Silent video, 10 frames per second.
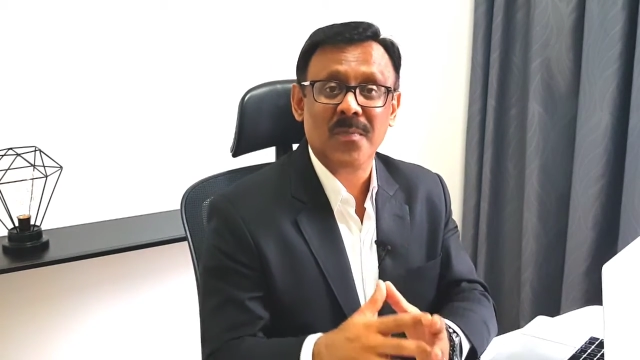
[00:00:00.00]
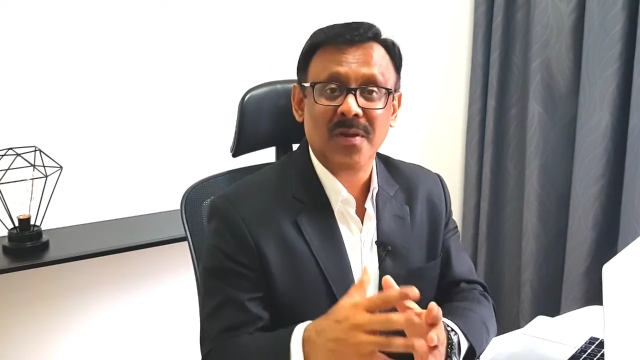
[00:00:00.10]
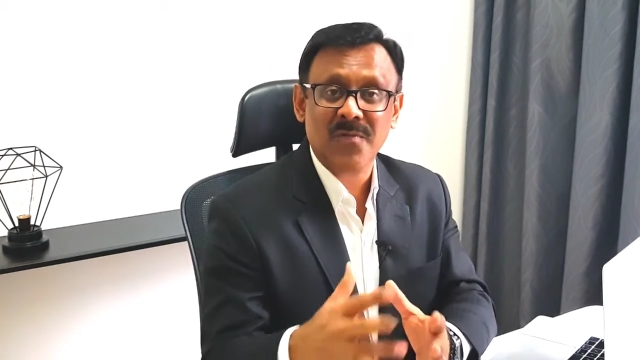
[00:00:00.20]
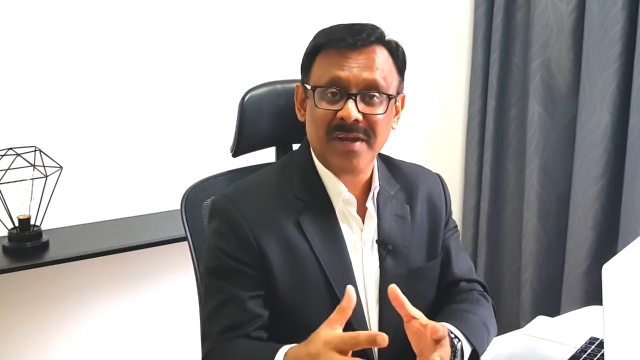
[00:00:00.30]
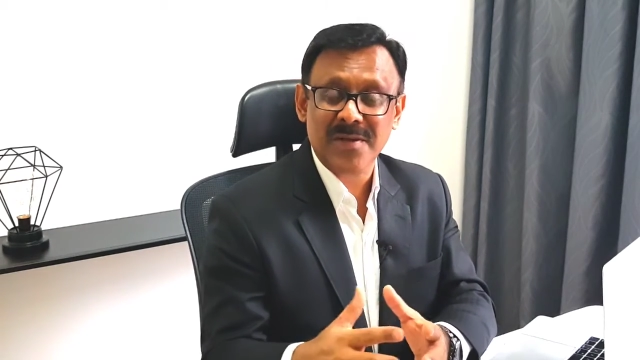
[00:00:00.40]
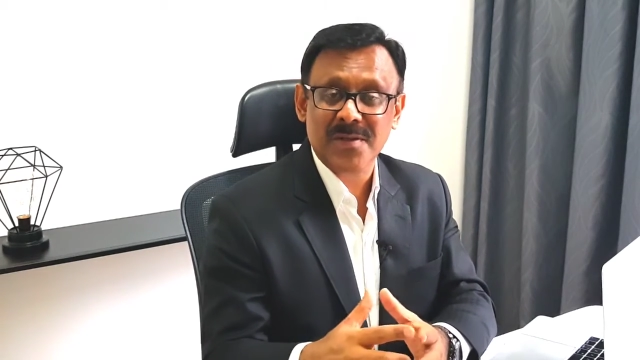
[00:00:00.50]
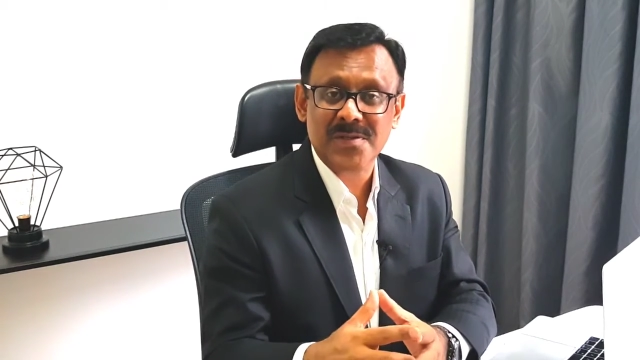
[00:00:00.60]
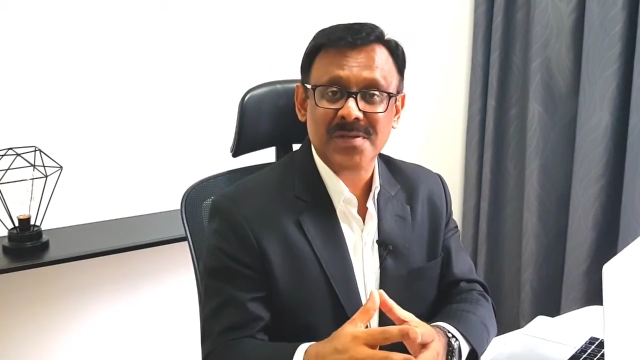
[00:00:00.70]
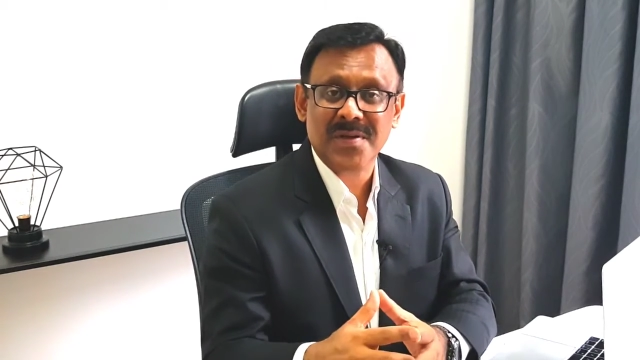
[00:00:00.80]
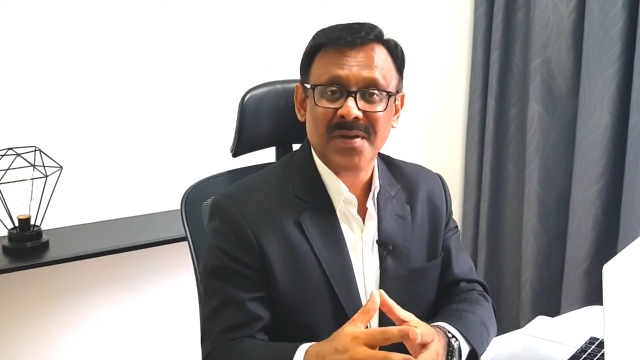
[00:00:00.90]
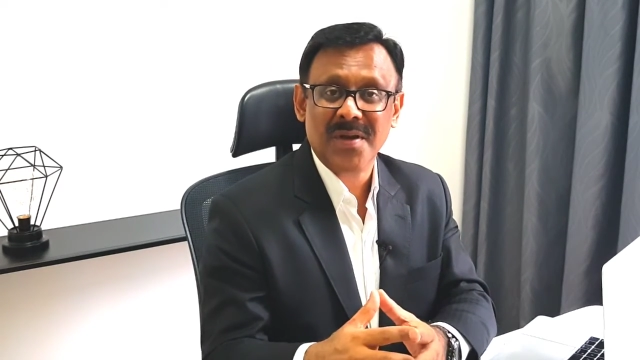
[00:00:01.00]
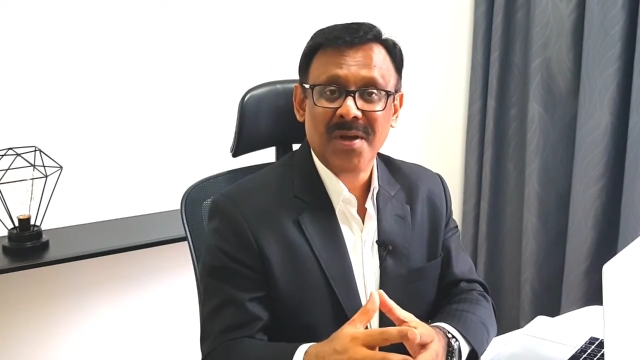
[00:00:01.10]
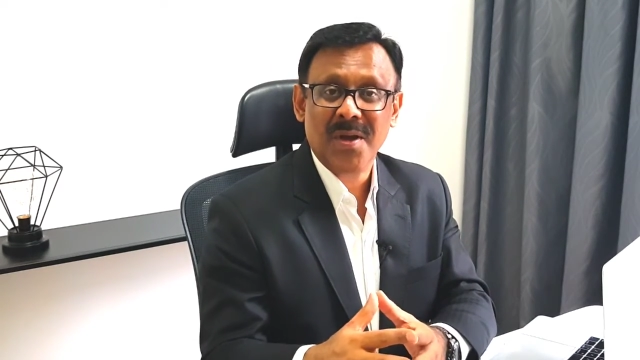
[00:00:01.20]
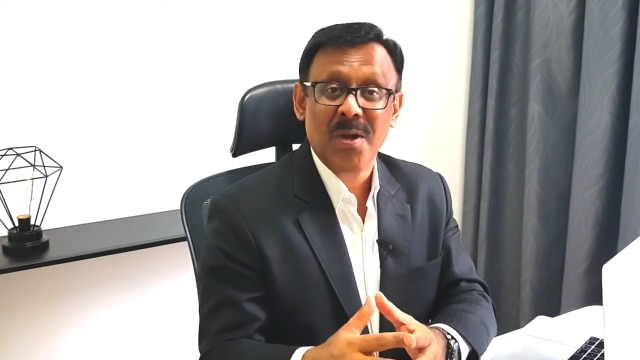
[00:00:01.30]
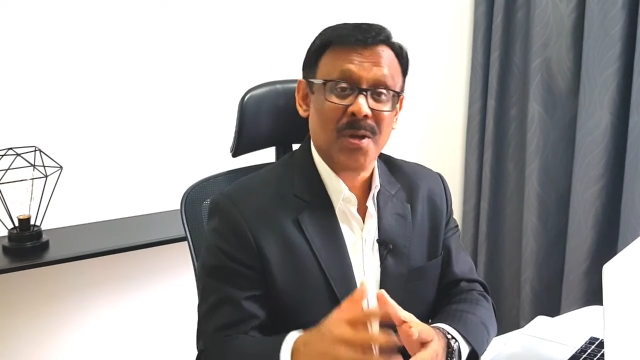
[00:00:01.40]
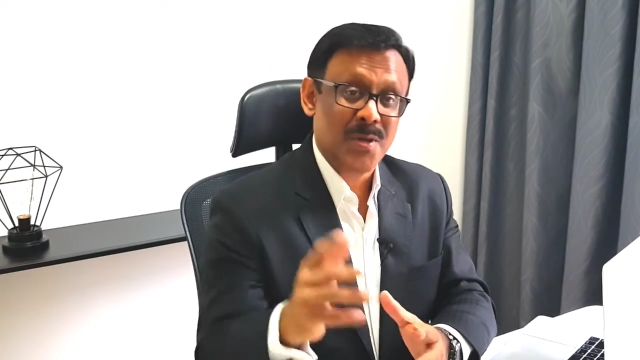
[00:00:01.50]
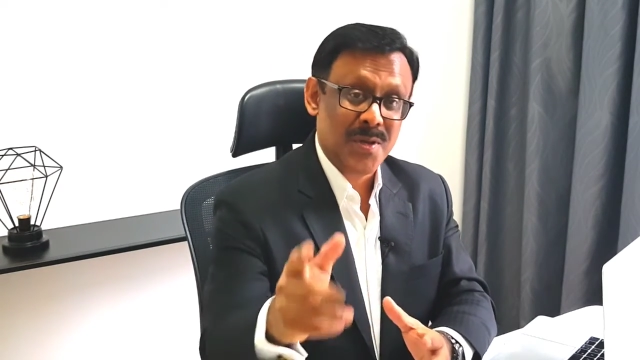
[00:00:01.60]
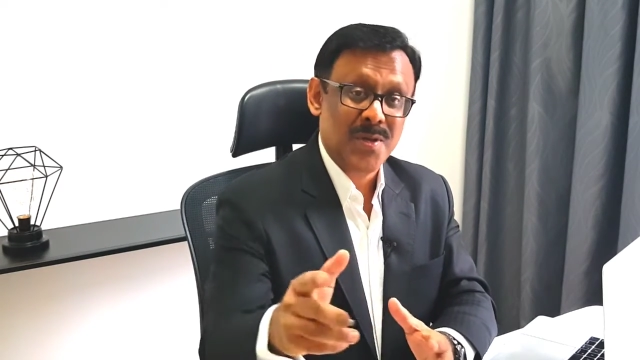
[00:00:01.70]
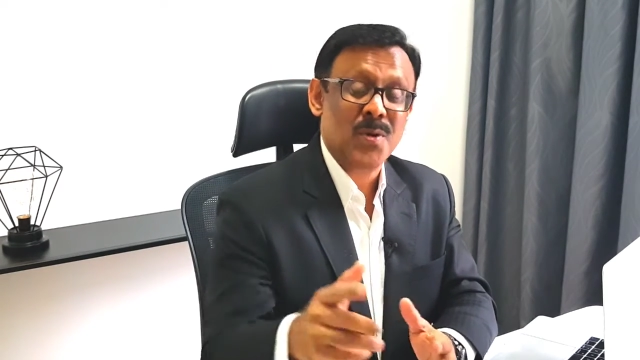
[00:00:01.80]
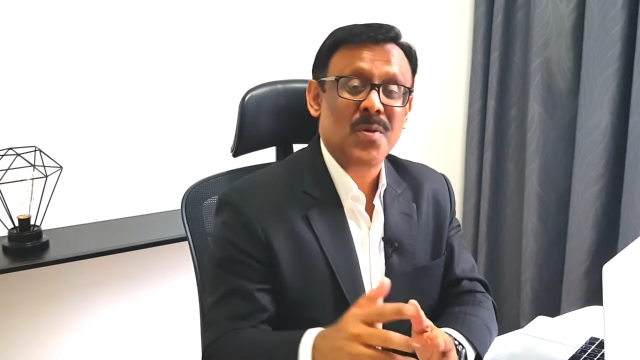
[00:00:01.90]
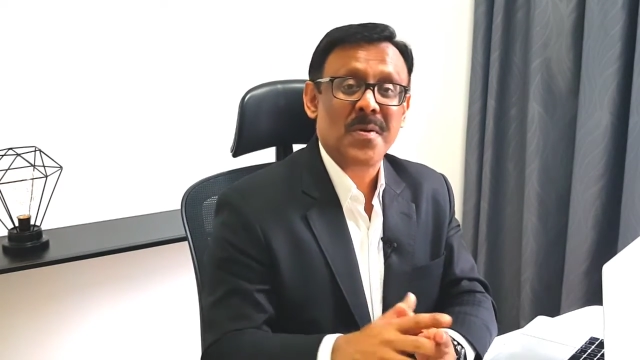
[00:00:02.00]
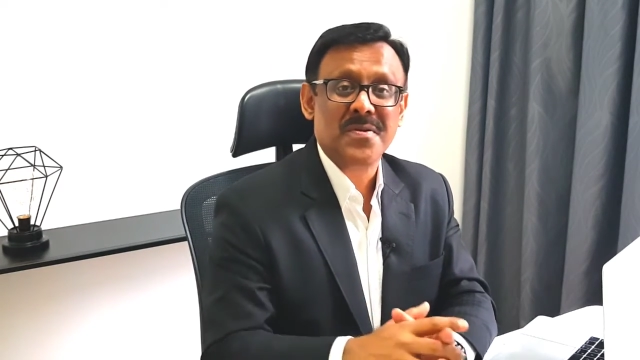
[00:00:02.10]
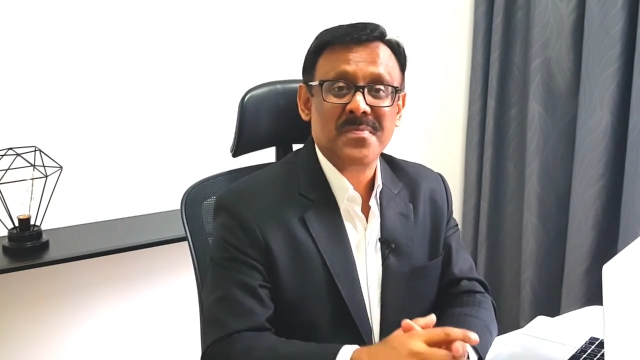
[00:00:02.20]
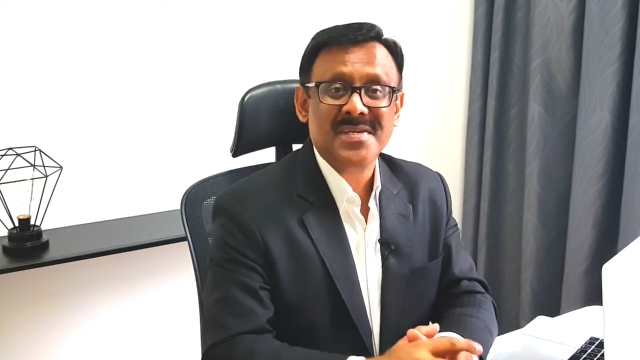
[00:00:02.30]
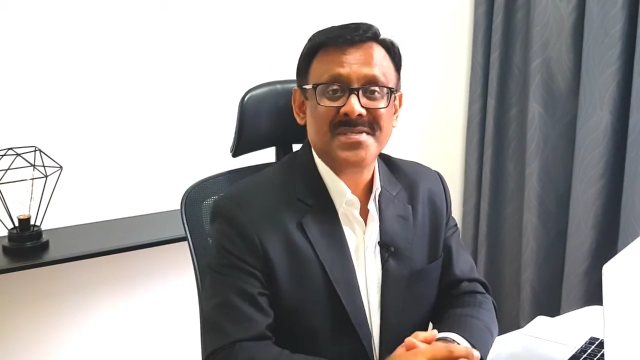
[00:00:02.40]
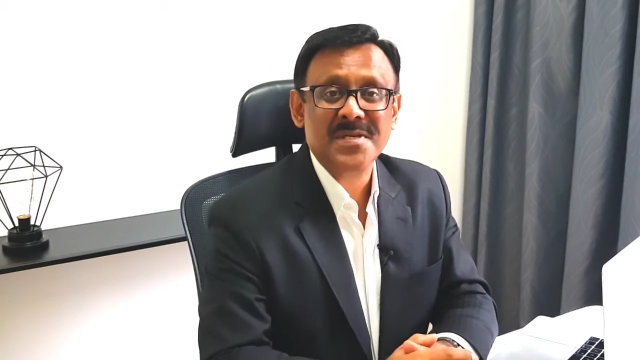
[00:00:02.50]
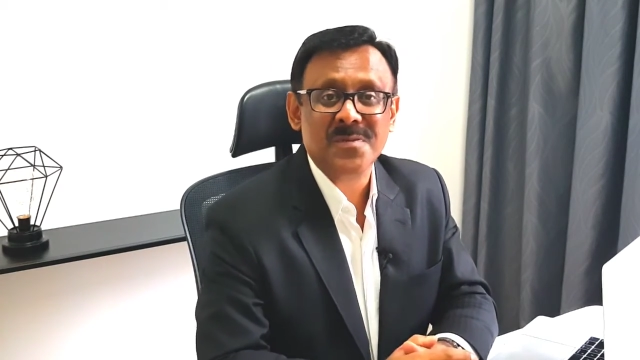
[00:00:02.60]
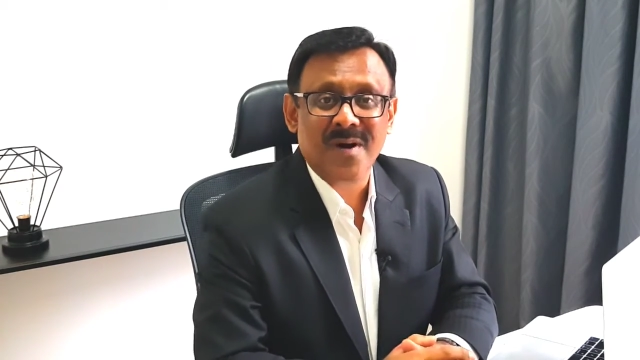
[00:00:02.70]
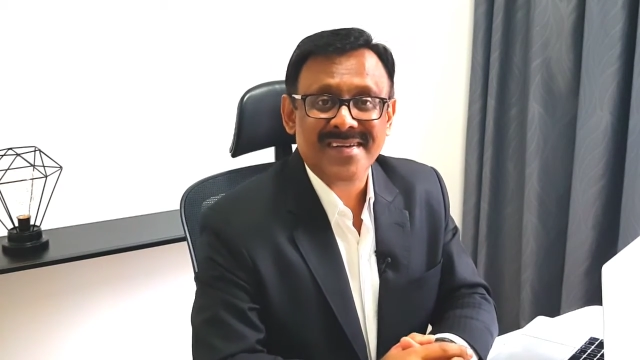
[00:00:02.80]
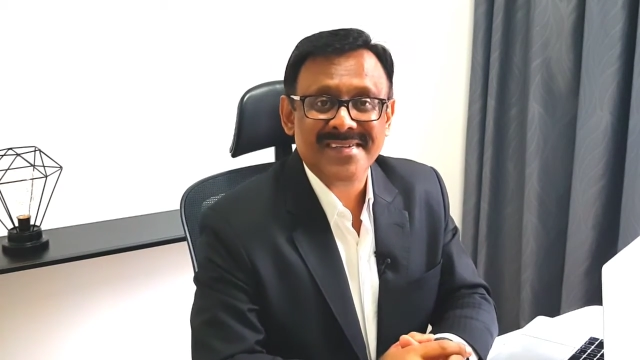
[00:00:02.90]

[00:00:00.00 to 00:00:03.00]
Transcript: videos. You don't want to miss this one.